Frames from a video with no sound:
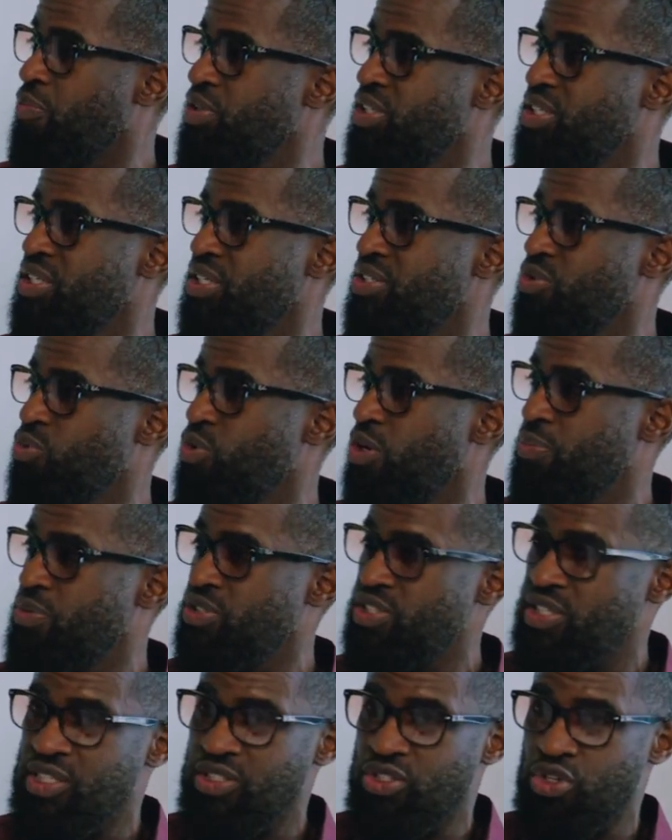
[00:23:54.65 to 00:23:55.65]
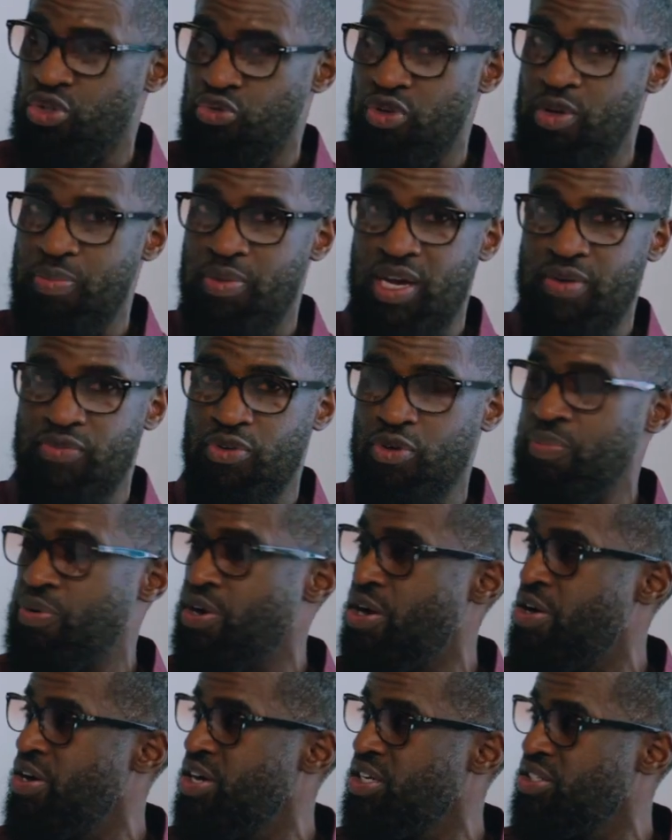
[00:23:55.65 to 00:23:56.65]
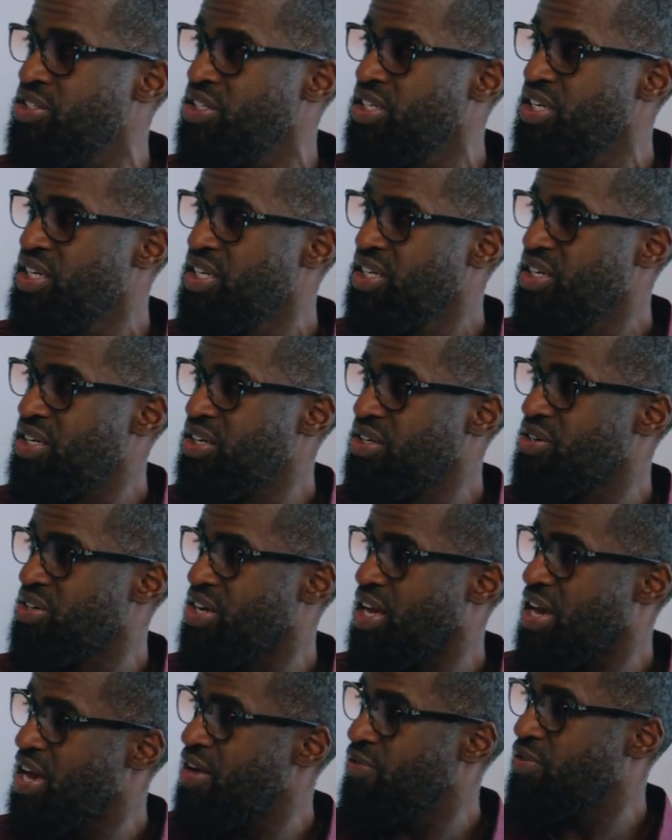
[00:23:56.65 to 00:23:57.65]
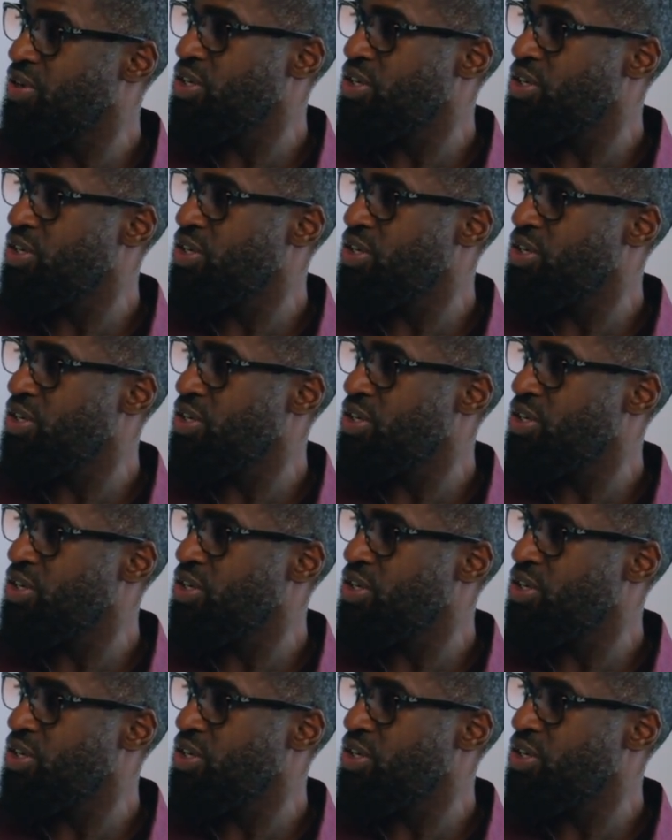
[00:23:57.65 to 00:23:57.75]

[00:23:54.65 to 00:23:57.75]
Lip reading: Because what percentage of 3-bedroom parents are going to have